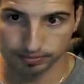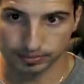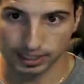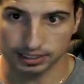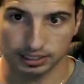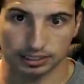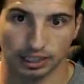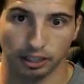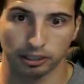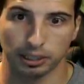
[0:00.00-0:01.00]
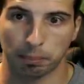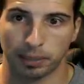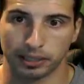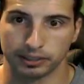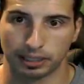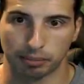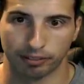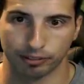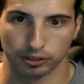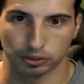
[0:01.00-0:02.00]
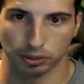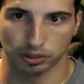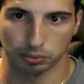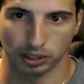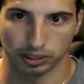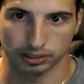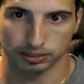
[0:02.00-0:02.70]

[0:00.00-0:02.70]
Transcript: This is literally better than my first one, to be honest.